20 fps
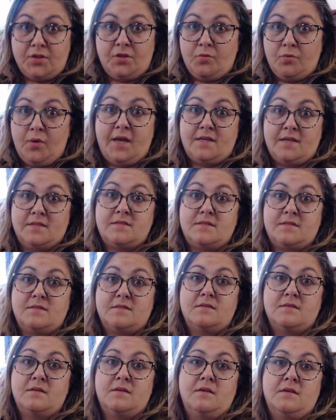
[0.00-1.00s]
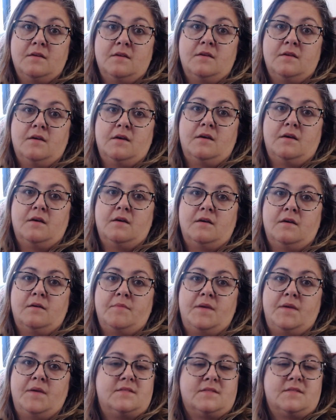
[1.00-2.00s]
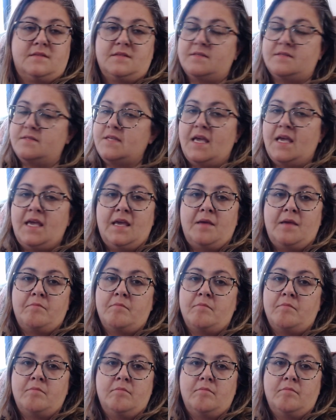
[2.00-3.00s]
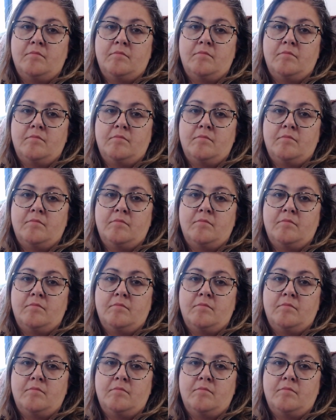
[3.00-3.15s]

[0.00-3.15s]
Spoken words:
the U.S. It's the same